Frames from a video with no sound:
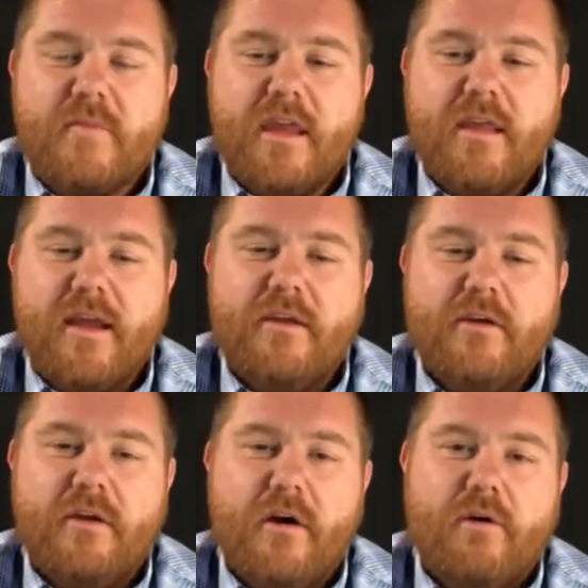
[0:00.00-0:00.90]
that you
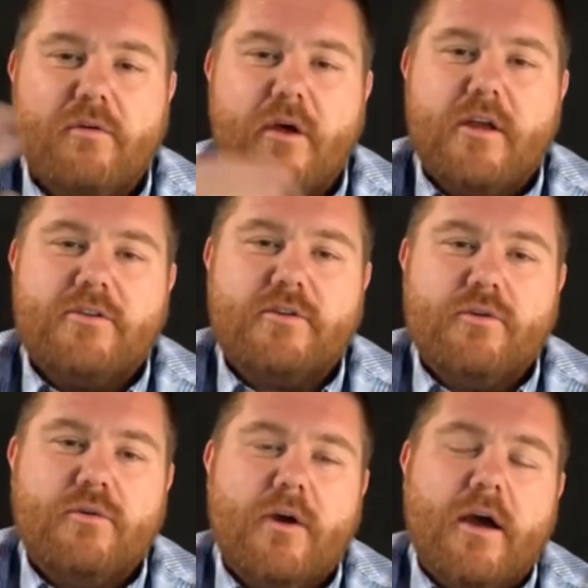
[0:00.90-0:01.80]
can go
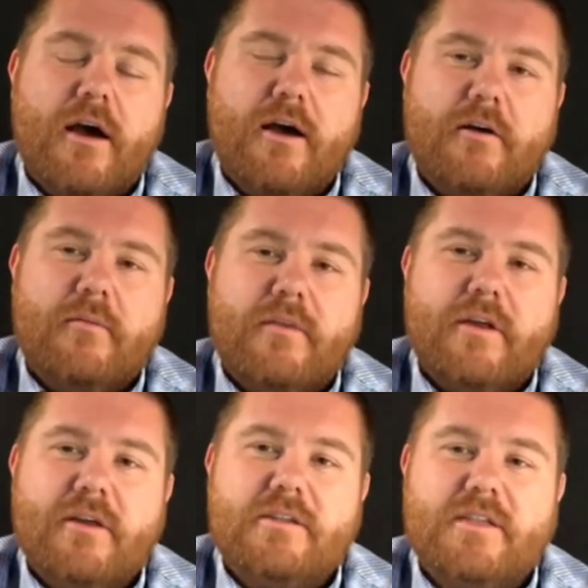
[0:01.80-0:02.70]
to
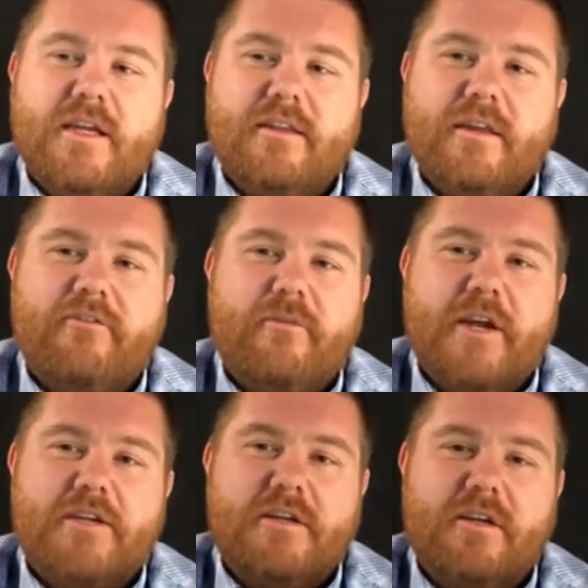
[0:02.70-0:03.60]
get the
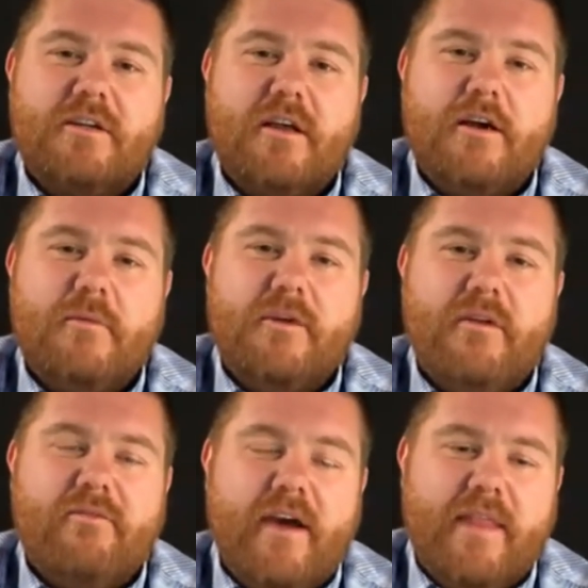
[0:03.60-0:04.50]
information. You
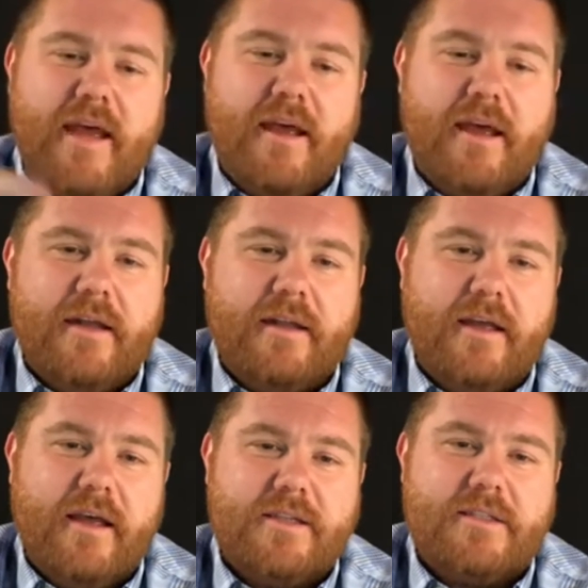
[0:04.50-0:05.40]
can find that
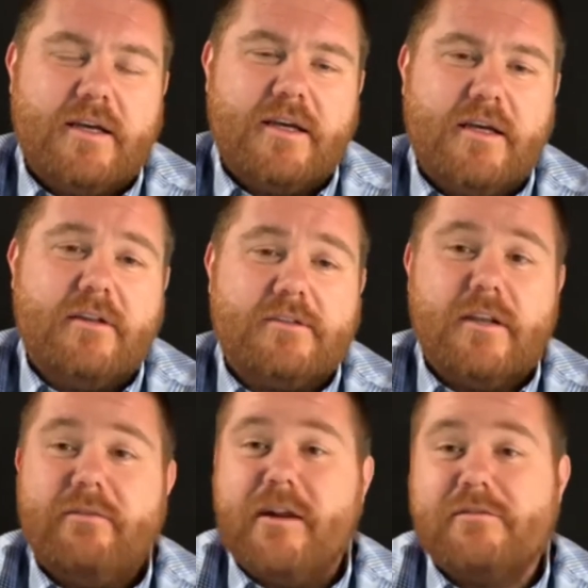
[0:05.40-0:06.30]
at
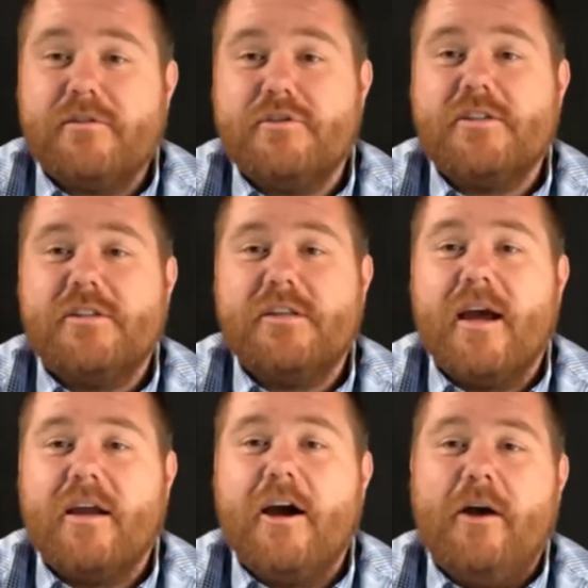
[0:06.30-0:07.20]

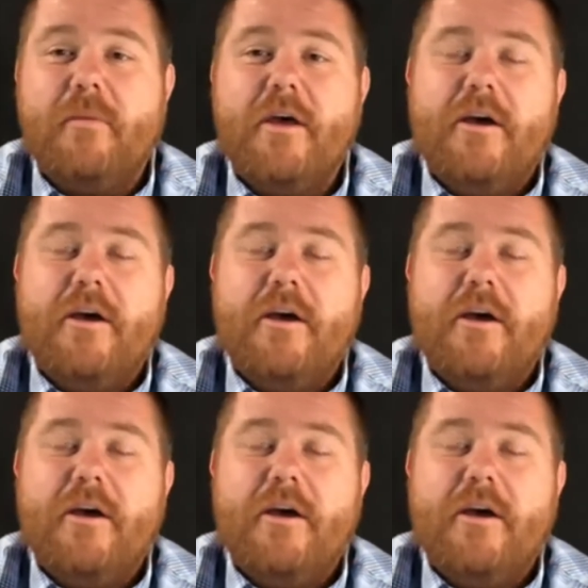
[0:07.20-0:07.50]
hillsinnovativesolutions.com.